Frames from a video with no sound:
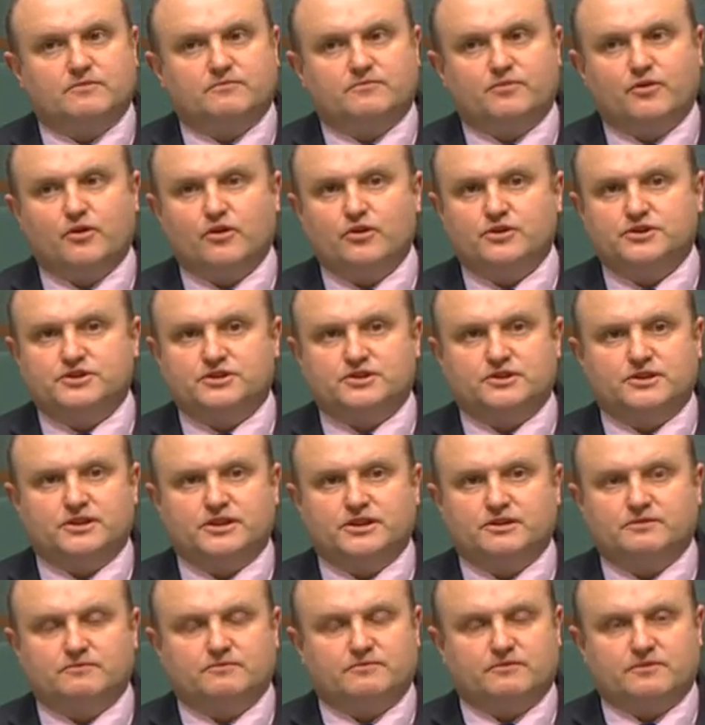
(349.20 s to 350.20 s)

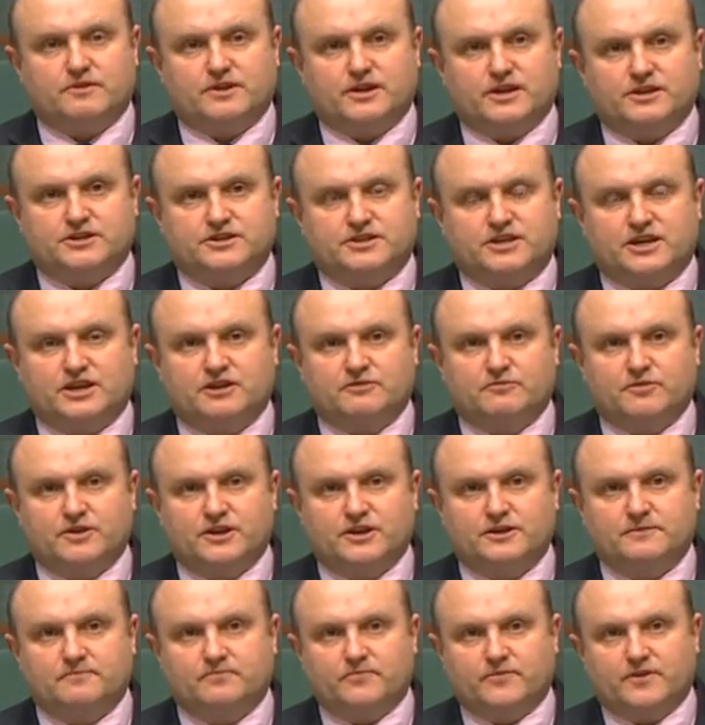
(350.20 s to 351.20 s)
personally, it's going to
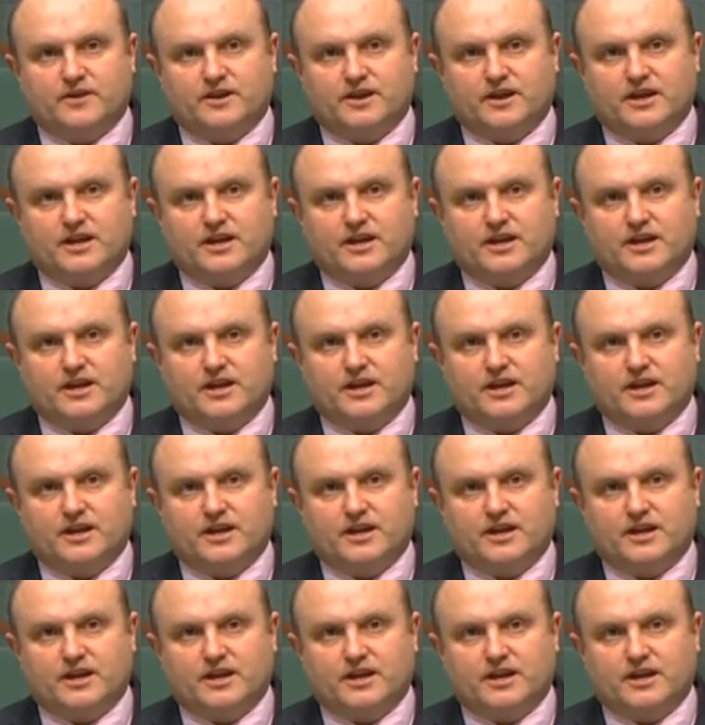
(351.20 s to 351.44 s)
be